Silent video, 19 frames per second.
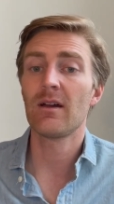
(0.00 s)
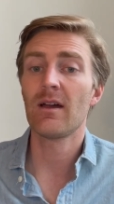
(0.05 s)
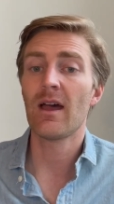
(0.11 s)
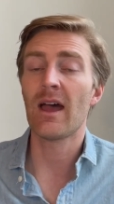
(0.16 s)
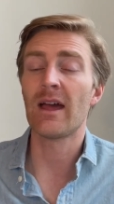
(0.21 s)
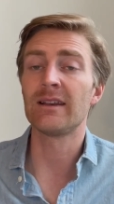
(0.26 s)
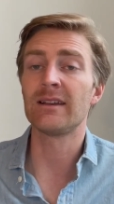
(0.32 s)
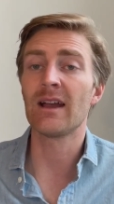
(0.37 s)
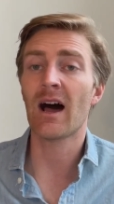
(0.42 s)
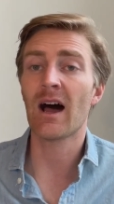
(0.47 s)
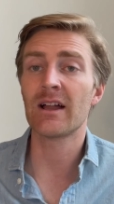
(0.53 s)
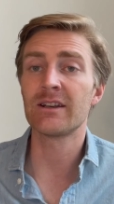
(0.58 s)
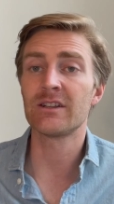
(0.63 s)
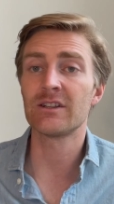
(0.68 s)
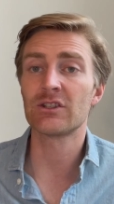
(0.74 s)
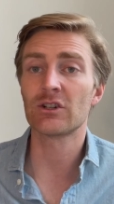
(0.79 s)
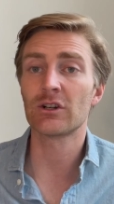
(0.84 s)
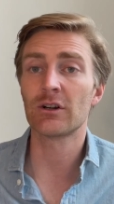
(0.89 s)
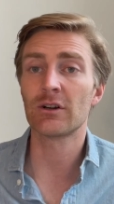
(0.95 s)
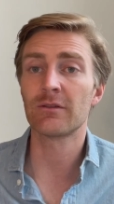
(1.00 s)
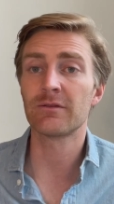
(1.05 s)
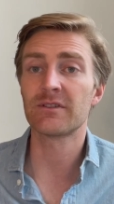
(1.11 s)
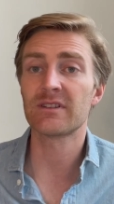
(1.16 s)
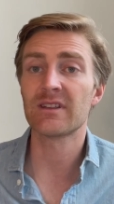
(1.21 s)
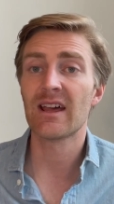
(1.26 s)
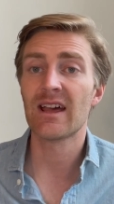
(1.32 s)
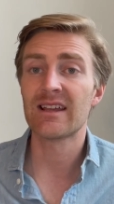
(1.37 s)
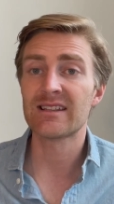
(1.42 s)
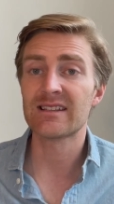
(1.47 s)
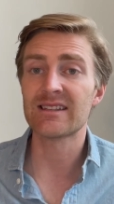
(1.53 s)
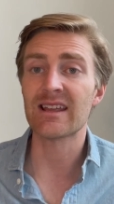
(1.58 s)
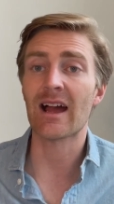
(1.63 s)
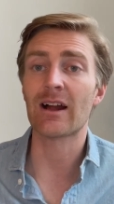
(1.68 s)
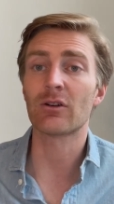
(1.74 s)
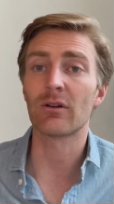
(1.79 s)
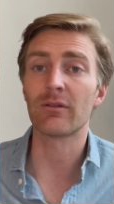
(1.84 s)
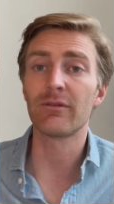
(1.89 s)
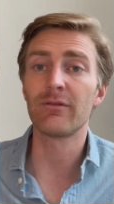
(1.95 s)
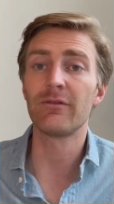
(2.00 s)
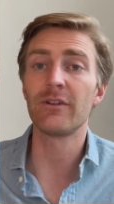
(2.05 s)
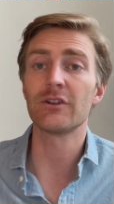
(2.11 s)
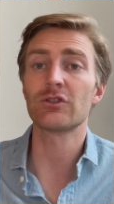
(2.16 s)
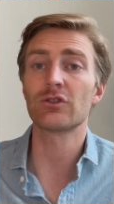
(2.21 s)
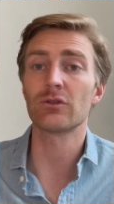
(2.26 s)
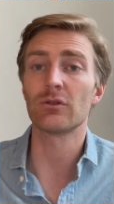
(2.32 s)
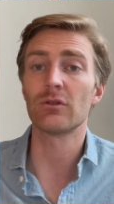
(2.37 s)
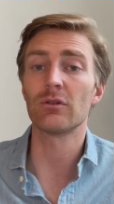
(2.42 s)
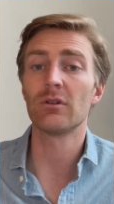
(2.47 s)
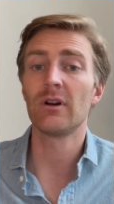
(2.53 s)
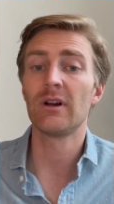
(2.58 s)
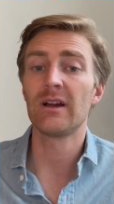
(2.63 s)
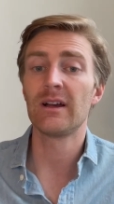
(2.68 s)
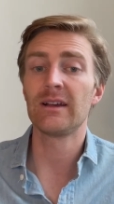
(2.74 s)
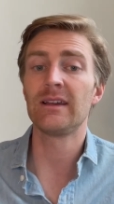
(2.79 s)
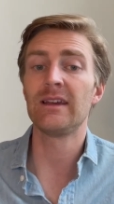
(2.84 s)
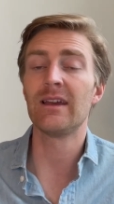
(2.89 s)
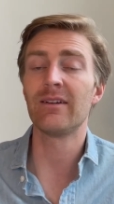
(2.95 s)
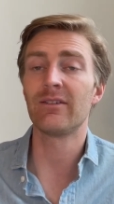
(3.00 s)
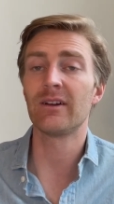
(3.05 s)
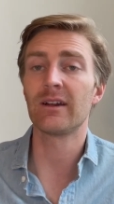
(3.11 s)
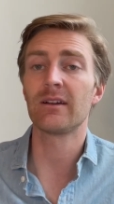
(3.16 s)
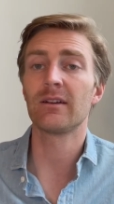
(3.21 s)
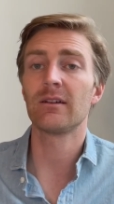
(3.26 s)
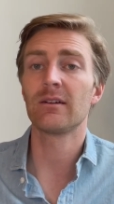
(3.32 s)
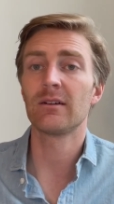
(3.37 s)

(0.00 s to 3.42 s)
and God deserves sacrificial giving.